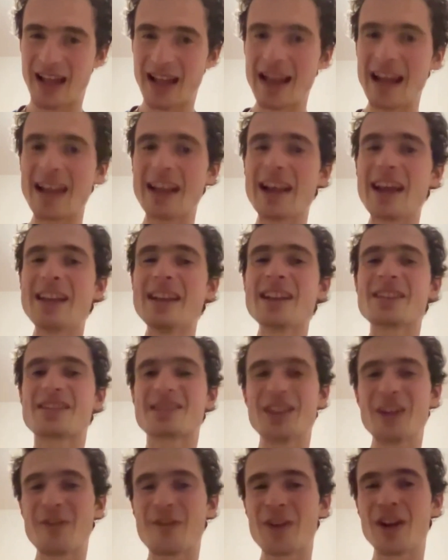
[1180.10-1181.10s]
And
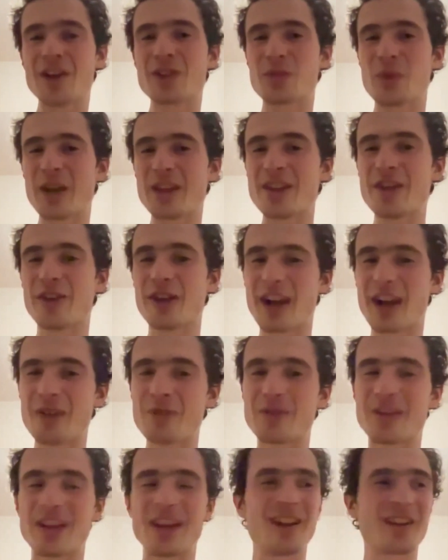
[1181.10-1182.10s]
it's different when you're
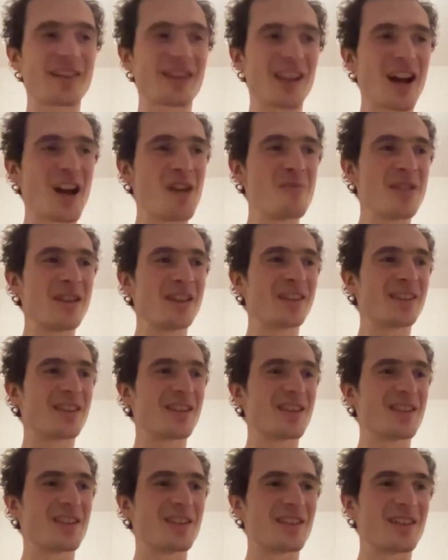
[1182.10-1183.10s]
out there
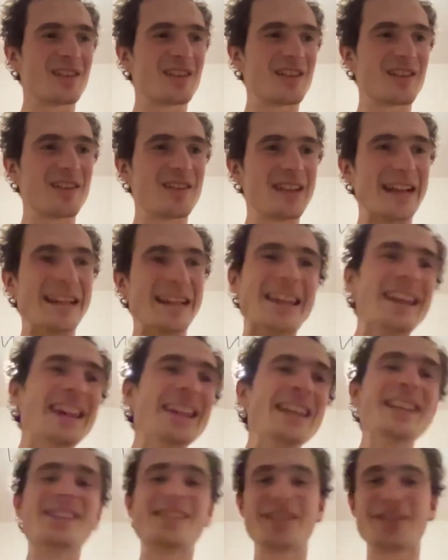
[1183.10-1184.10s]
climbing an
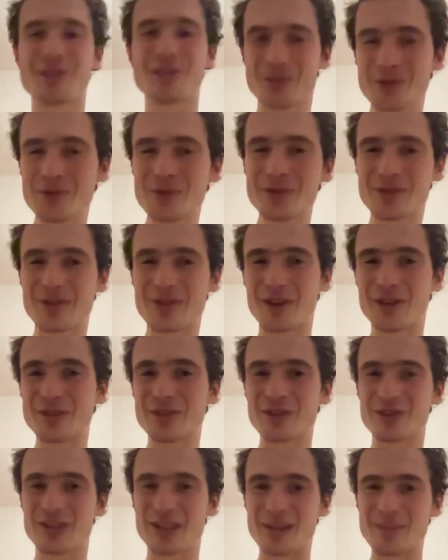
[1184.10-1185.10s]
easier route
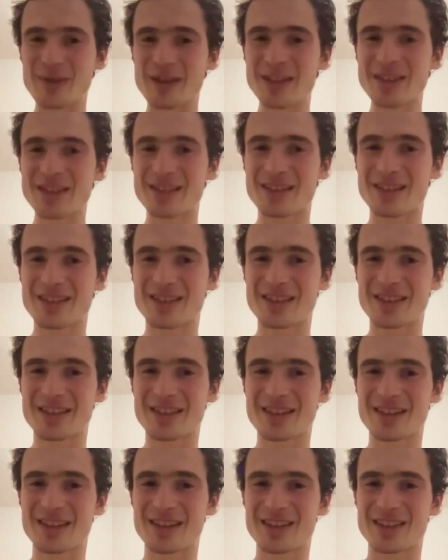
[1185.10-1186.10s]
on your limit,
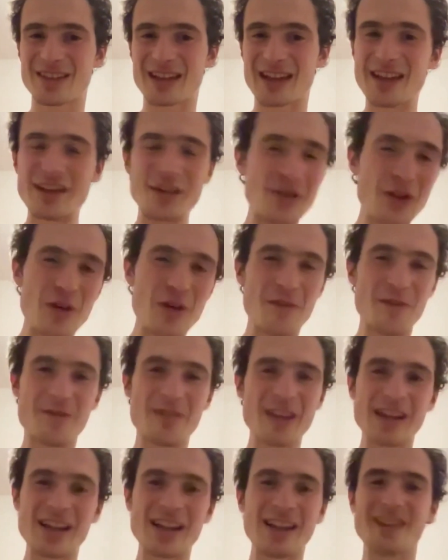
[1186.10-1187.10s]
and
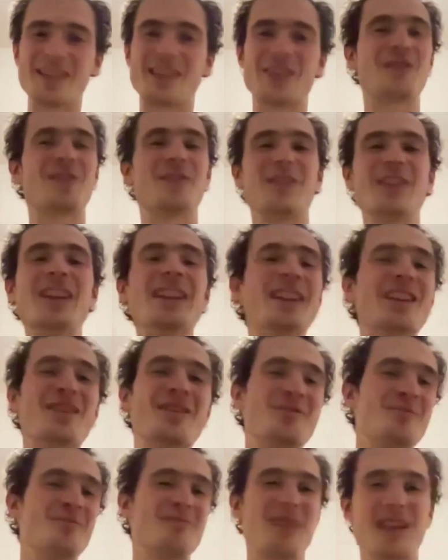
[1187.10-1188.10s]
feeling the
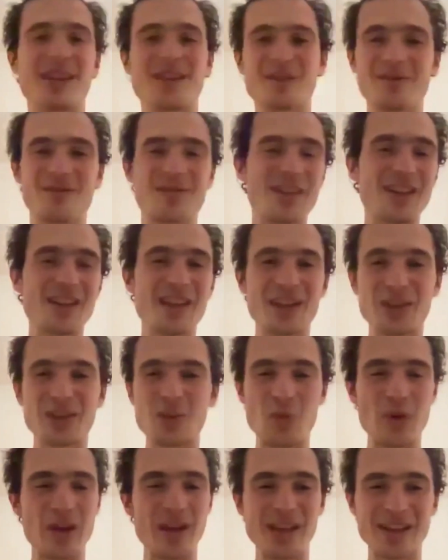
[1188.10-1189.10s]
freedom and feeling
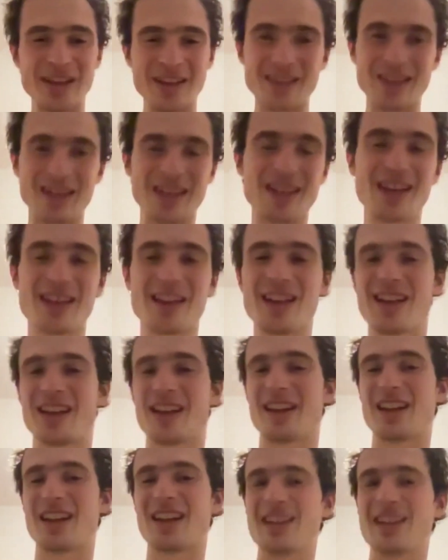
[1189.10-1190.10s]
the wind,
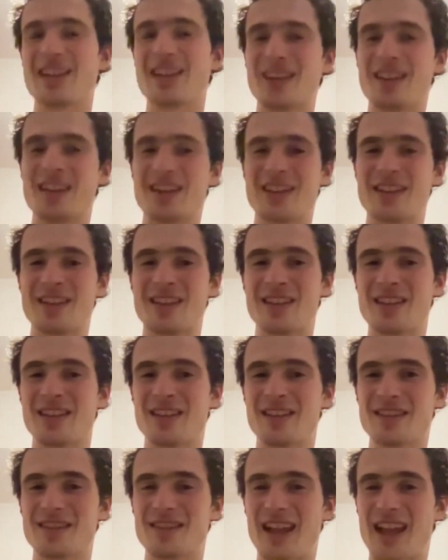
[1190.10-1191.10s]

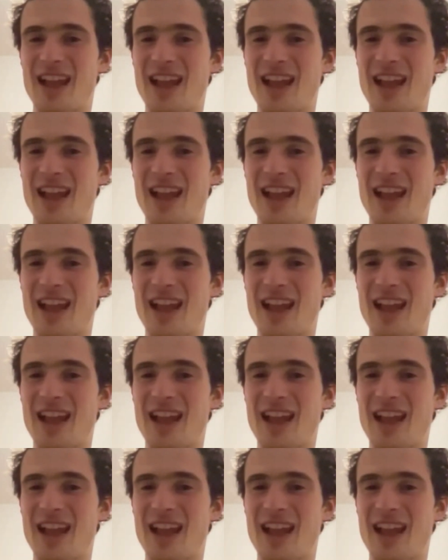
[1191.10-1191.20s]
and